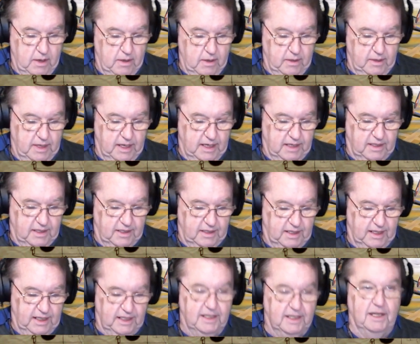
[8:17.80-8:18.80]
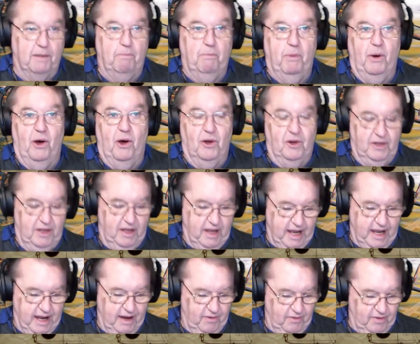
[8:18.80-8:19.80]
This the pot
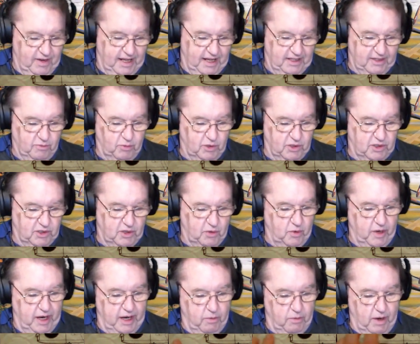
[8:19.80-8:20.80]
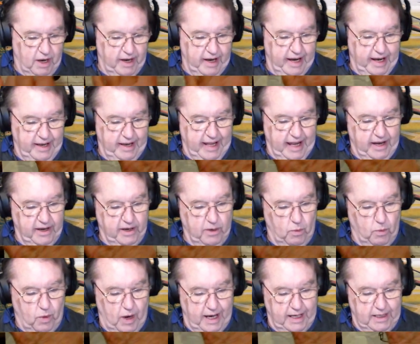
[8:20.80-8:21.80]
here, that was the red one, and then the
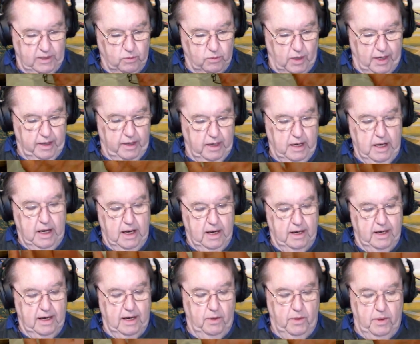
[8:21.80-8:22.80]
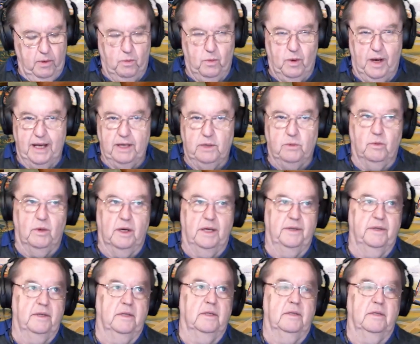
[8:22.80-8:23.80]
white one. Now the white
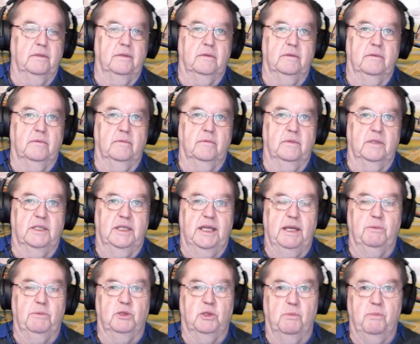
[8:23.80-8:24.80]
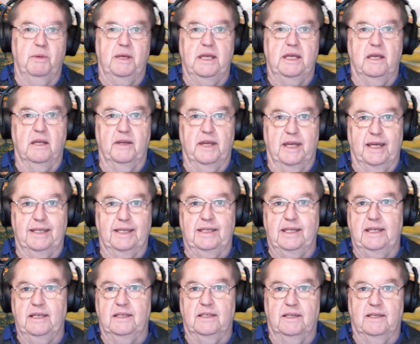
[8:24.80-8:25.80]
one seems to be a
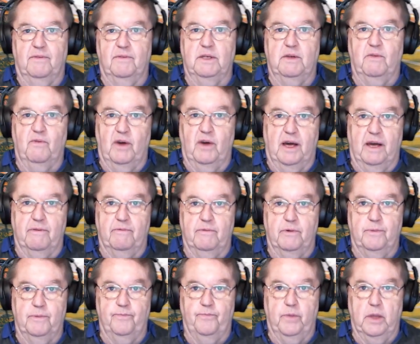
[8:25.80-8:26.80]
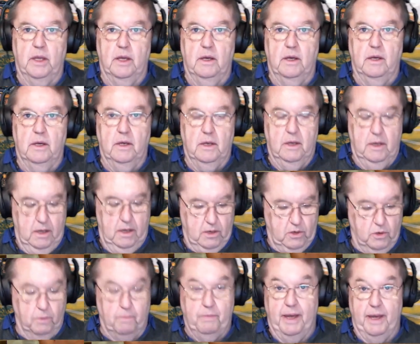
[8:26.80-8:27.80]
1975
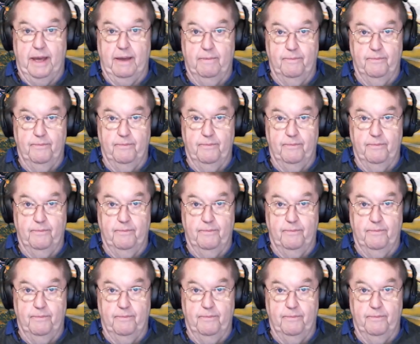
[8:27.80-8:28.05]
coupe.